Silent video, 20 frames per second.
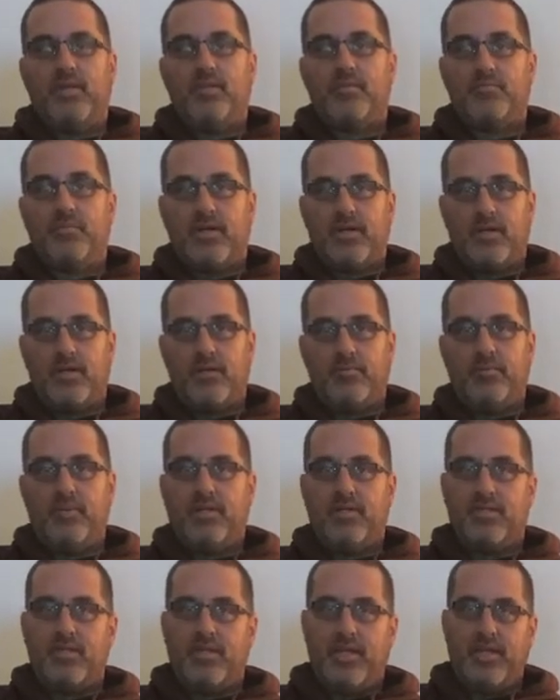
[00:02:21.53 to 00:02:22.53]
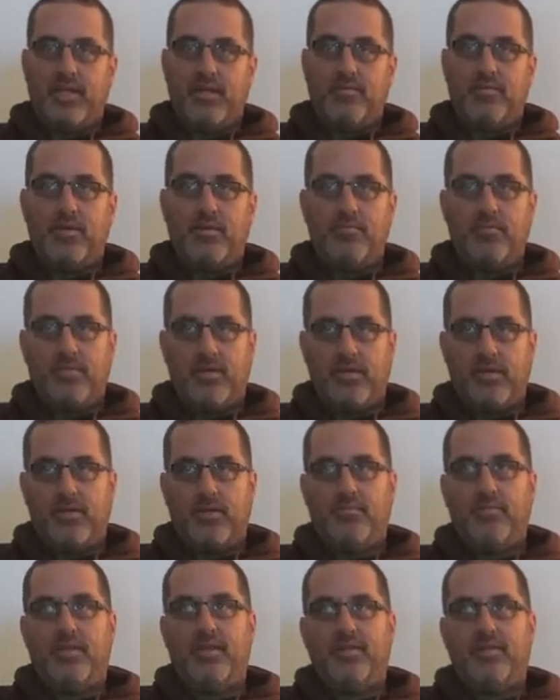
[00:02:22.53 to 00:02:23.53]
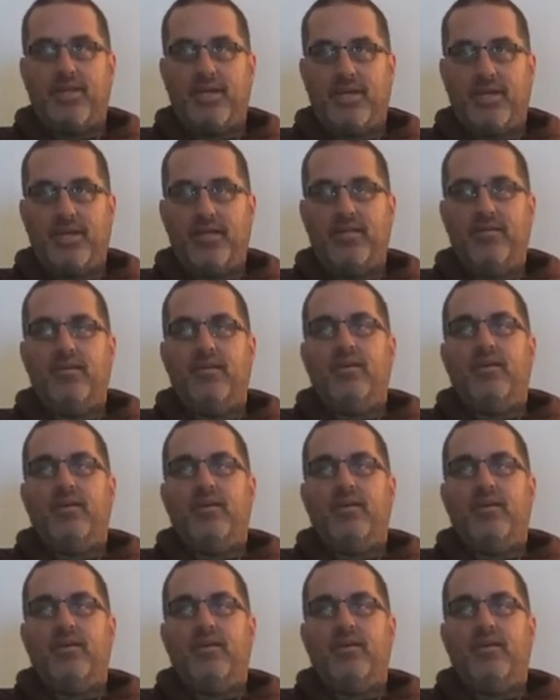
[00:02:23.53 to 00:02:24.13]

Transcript: Met his mom, met the dad, met mom, met dad.